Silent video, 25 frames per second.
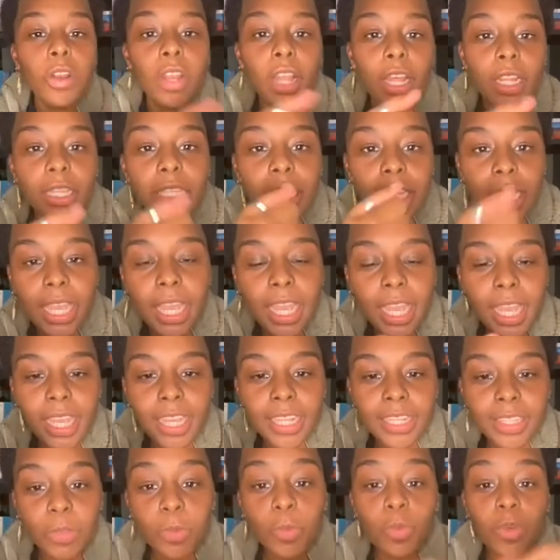not the
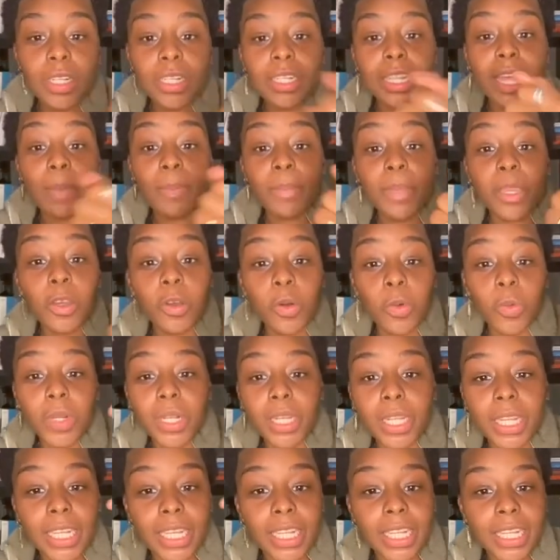hand, the one that be
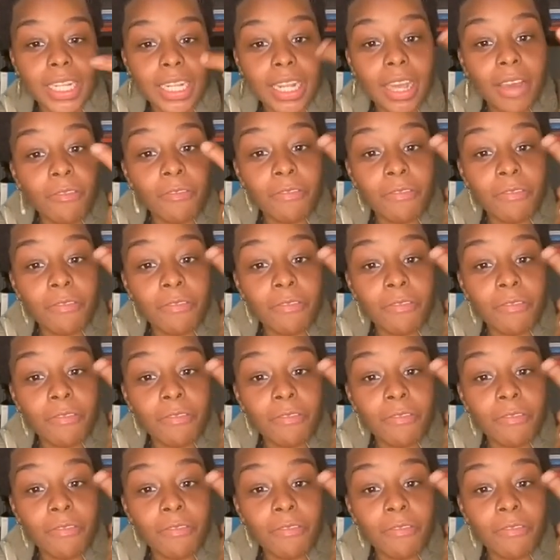going in and that